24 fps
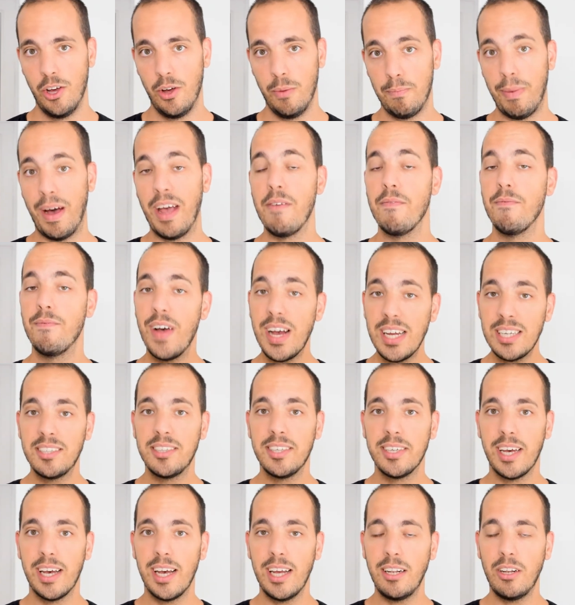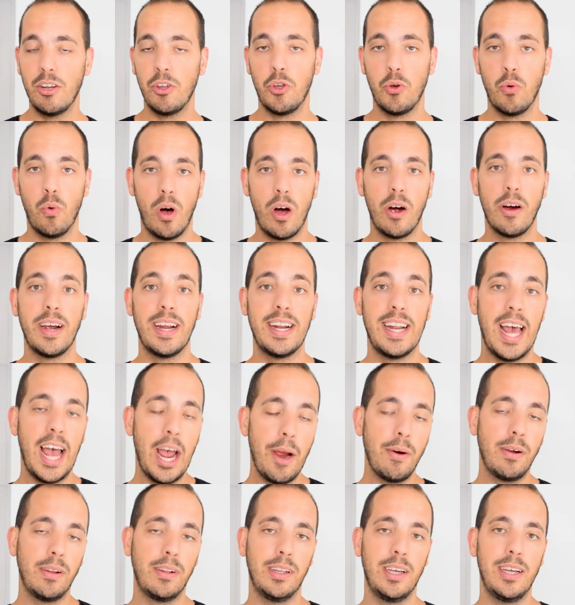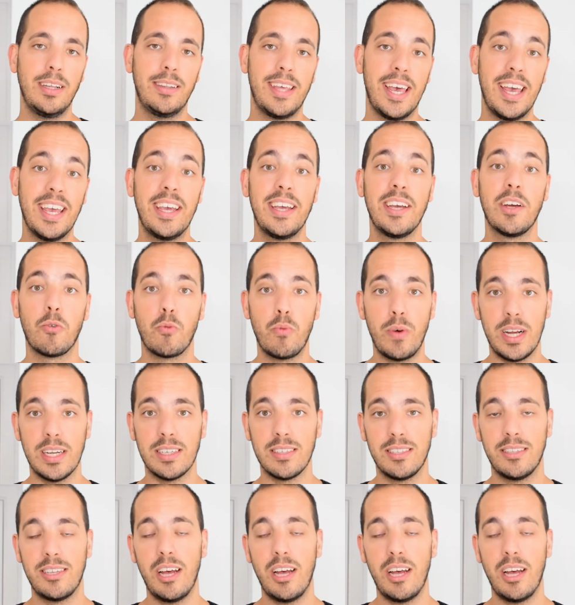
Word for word: By investing it, you are inherently taking a risk.